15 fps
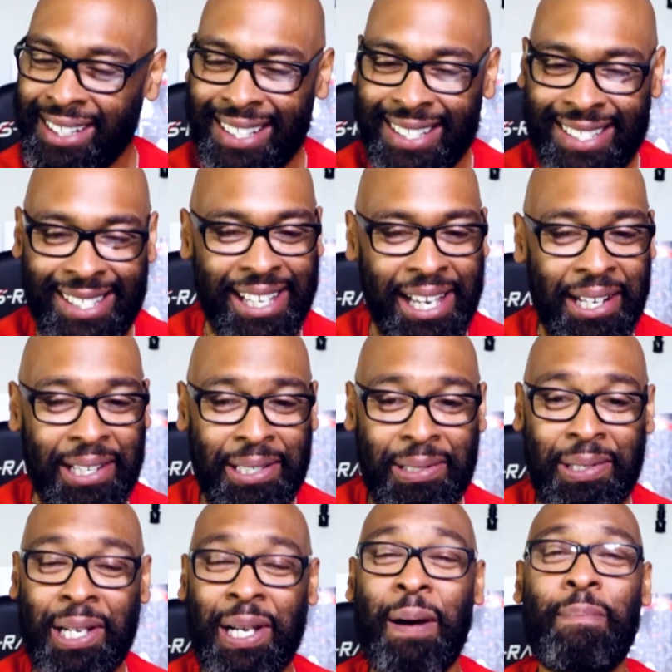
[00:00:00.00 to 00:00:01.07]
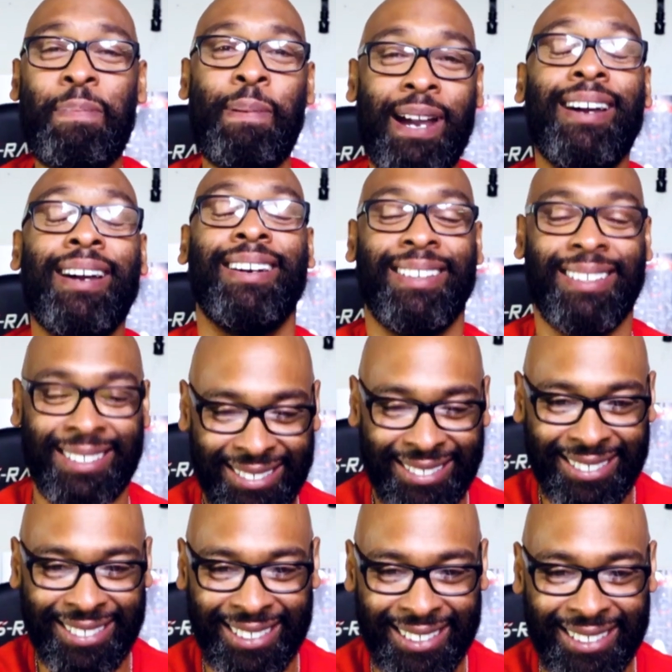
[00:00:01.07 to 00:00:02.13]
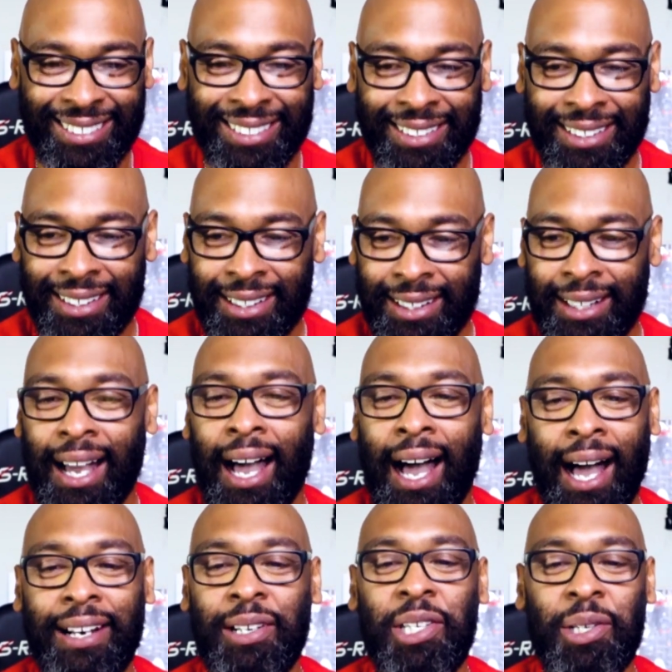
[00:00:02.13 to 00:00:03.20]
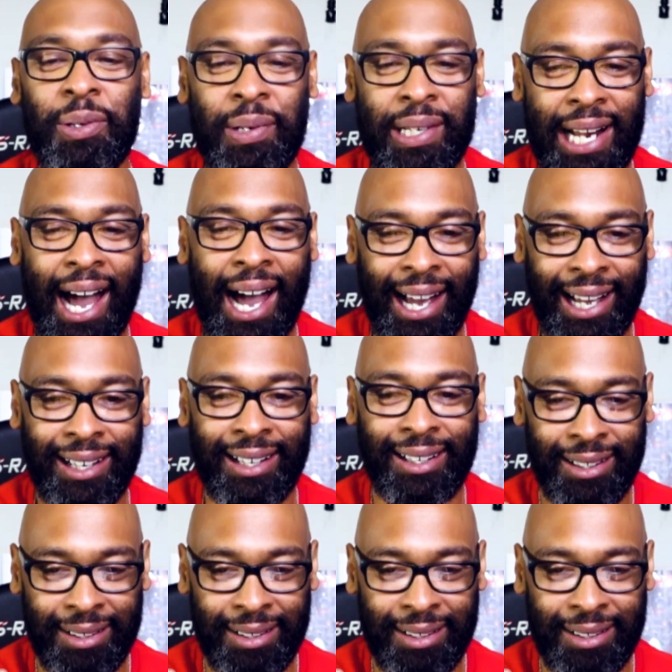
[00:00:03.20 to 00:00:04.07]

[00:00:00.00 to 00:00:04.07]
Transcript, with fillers: Skeletor, come prepared. I knew you were down here.